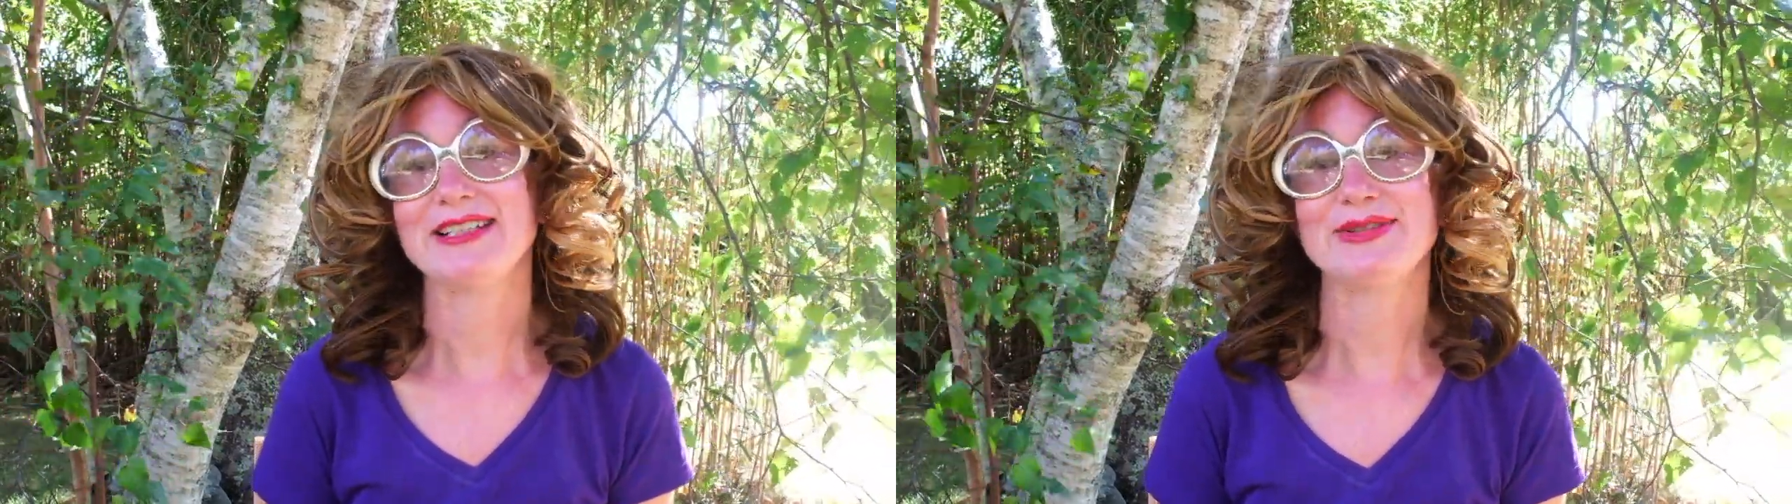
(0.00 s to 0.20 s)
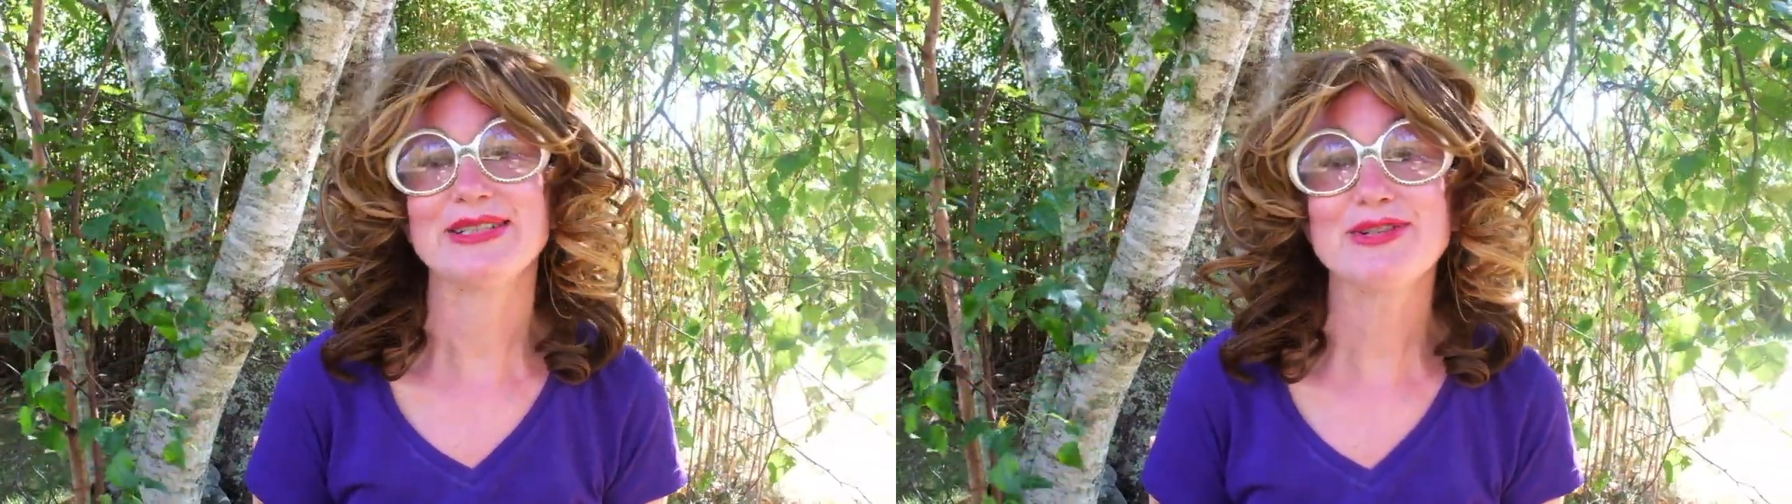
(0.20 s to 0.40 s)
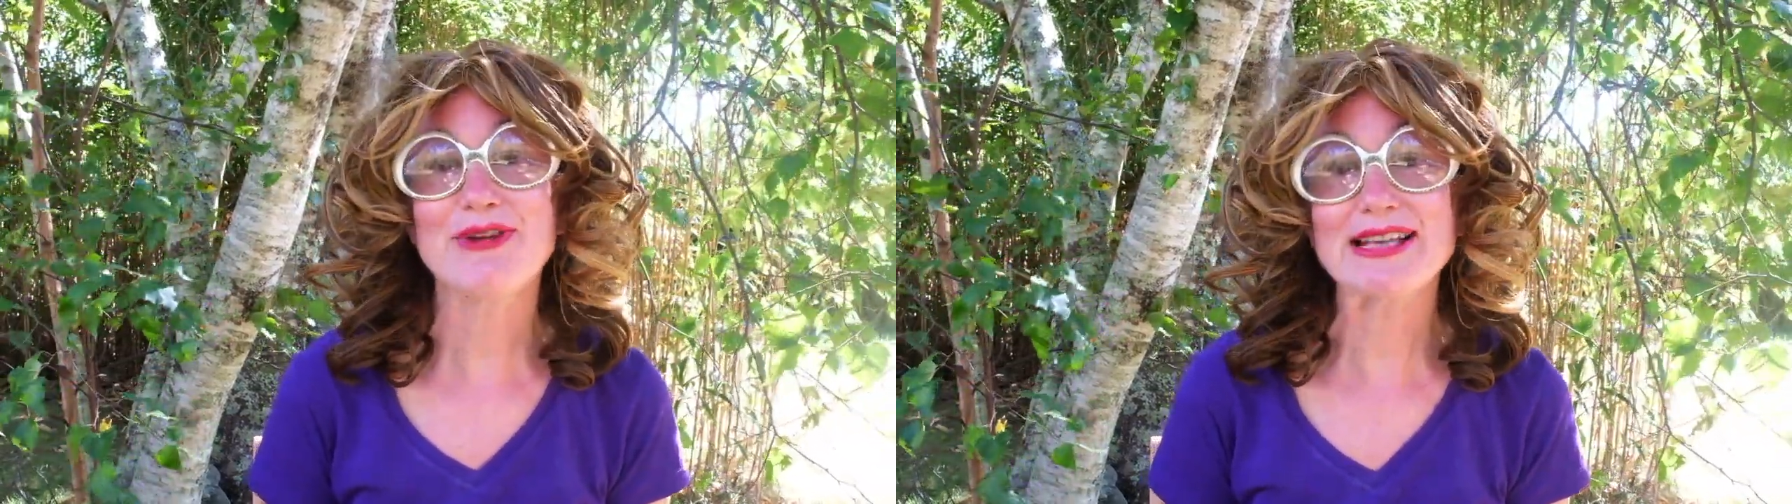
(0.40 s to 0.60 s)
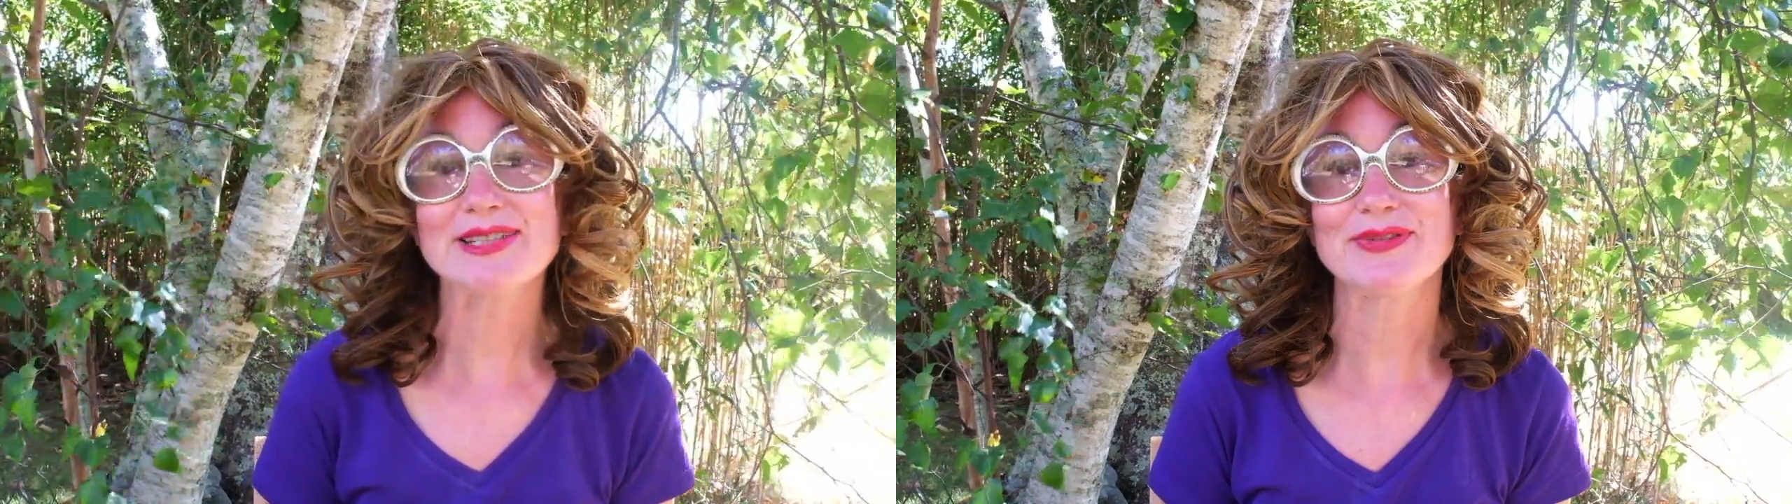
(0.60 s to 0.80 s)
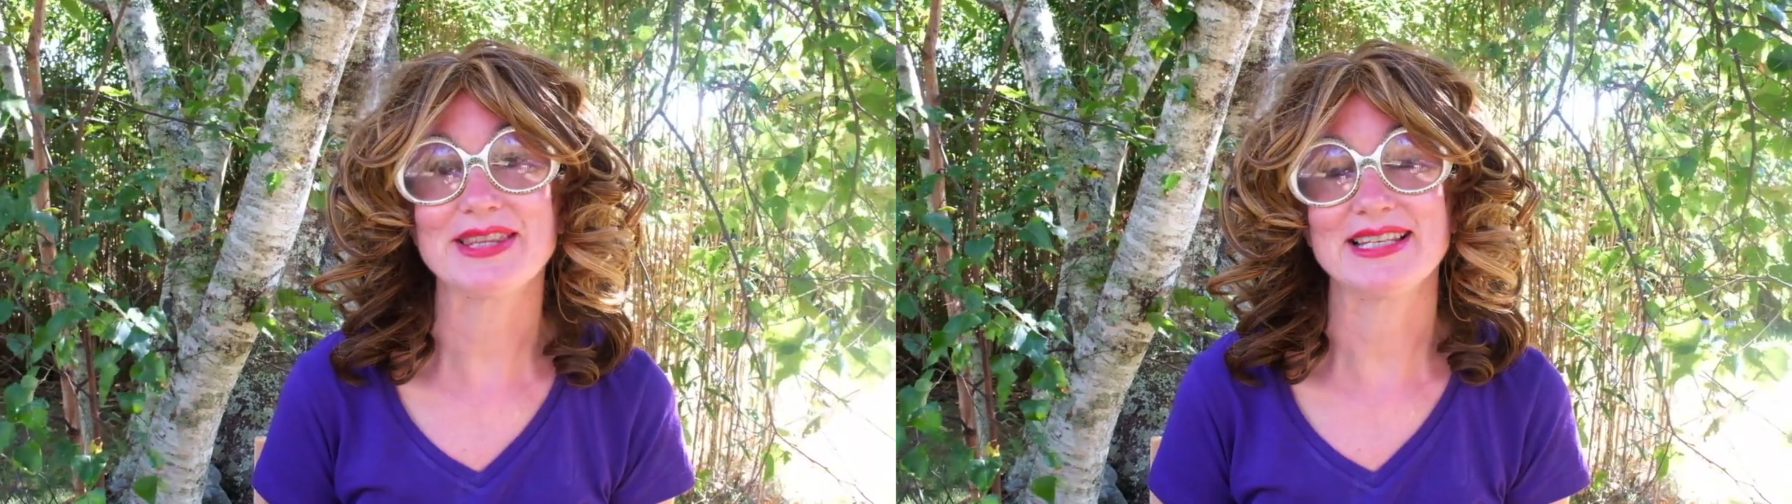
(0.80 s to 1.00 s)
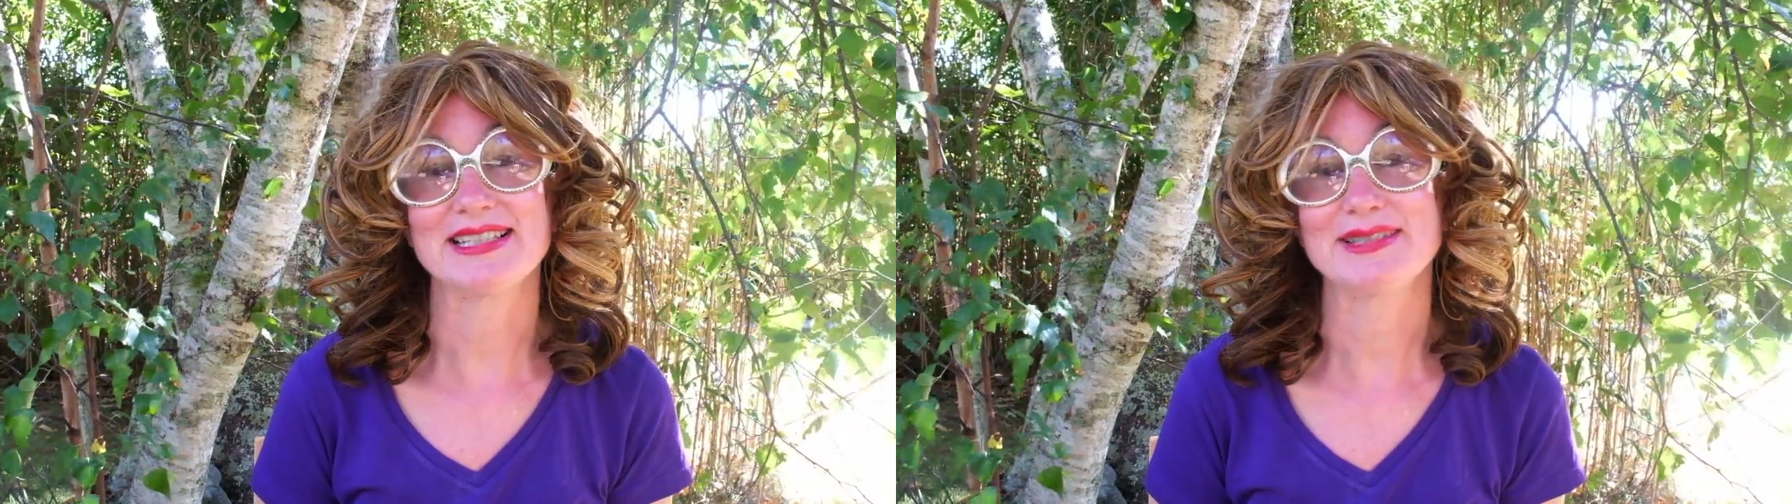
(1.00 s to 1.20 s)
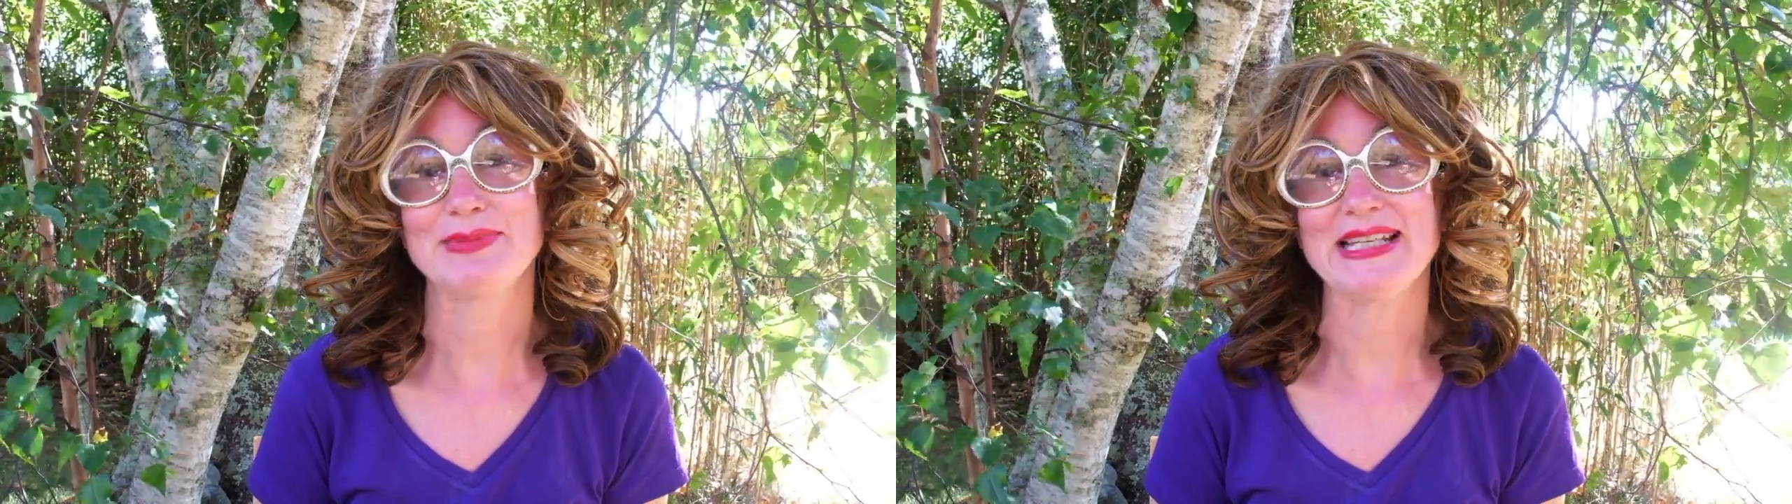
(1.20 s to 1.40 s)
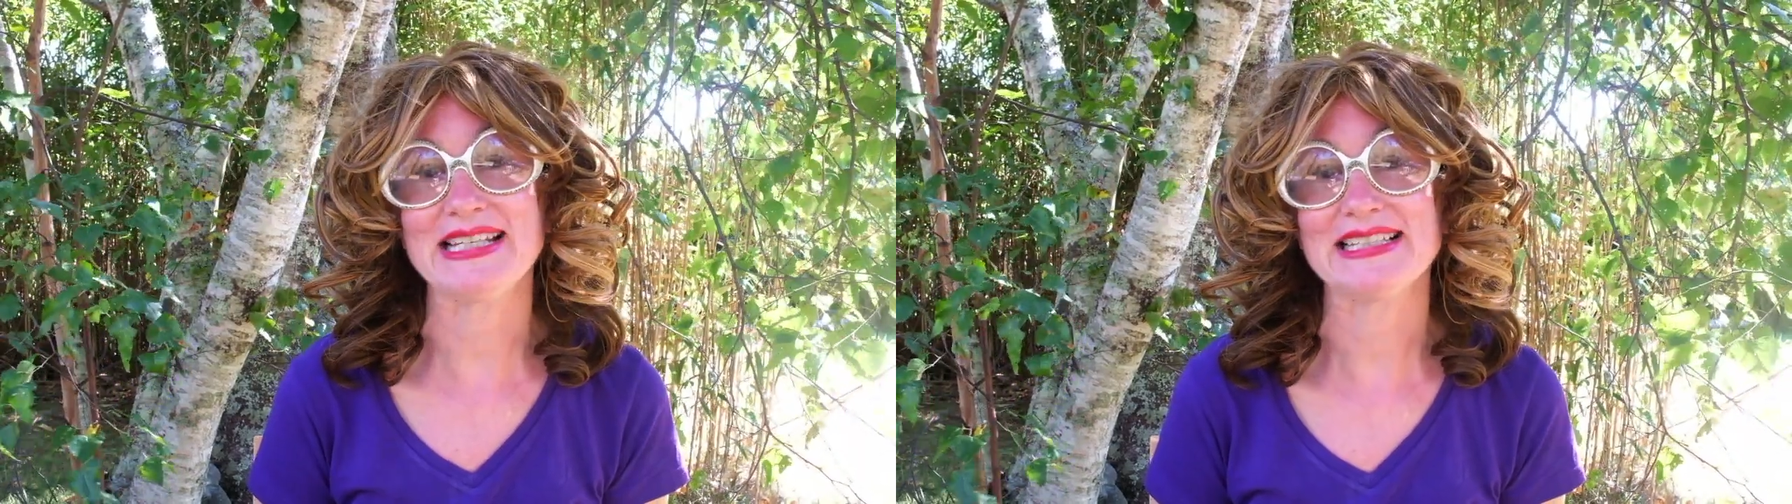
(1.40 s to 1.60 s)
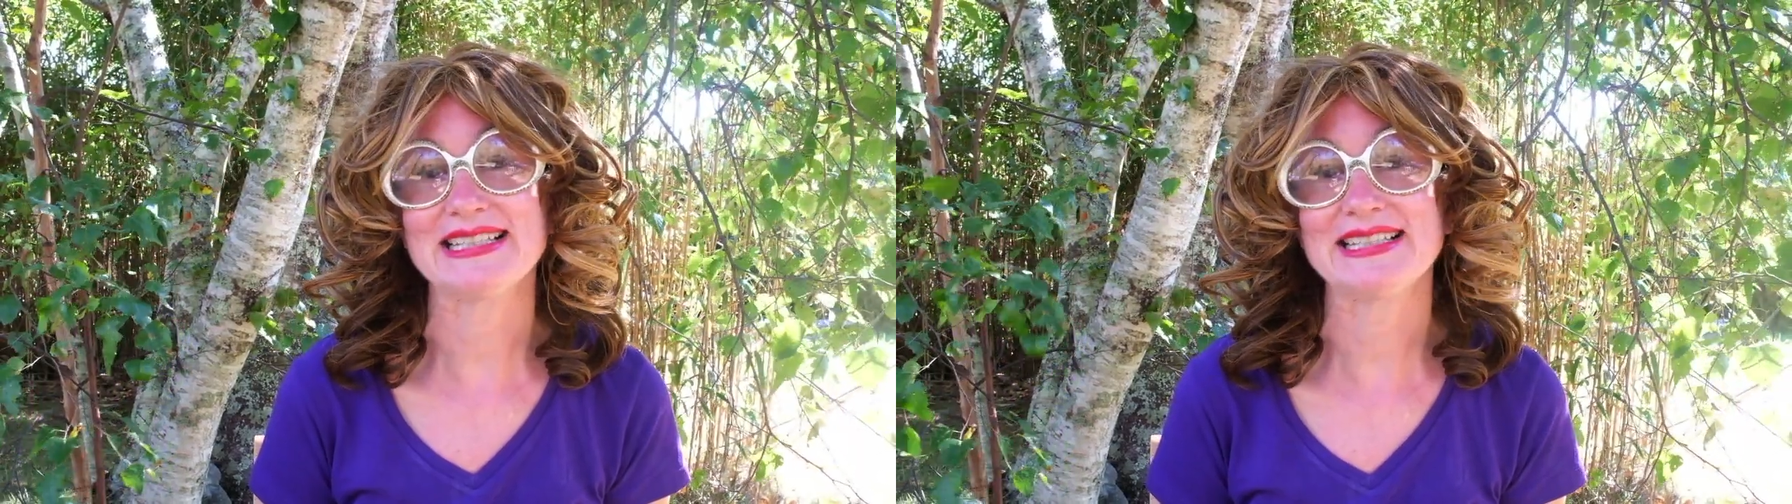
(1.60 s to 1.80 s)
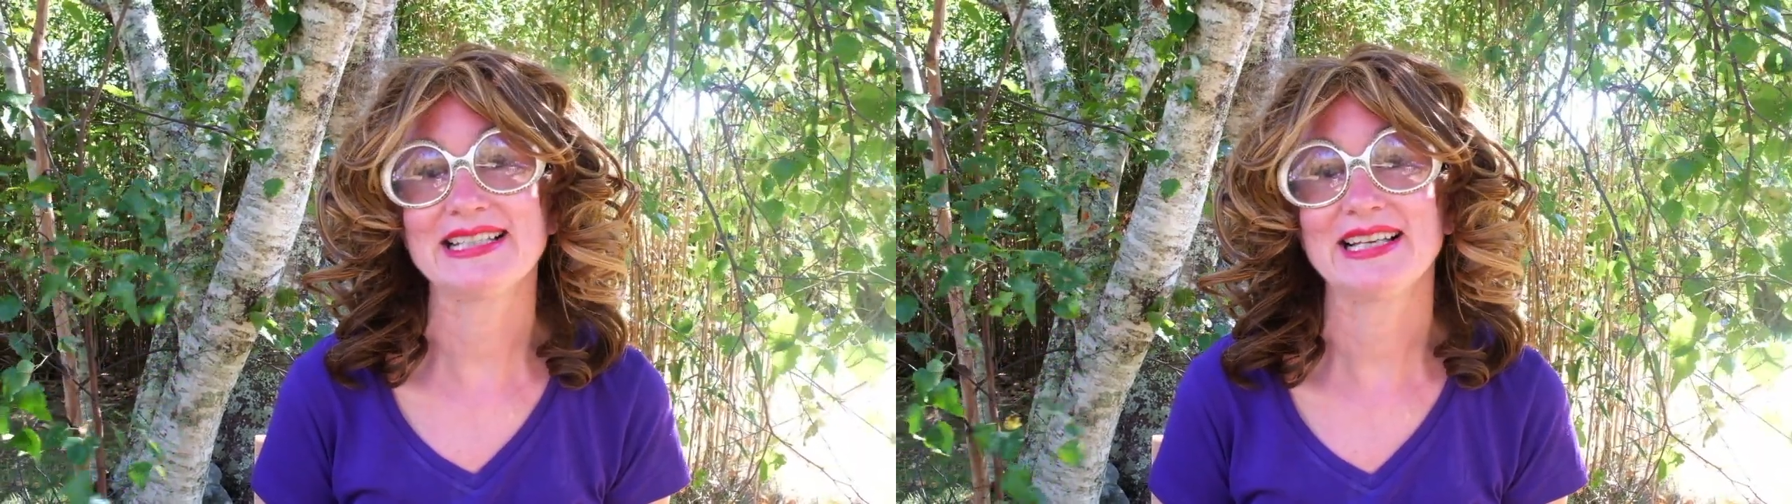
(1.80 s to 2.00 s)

to address with this piece.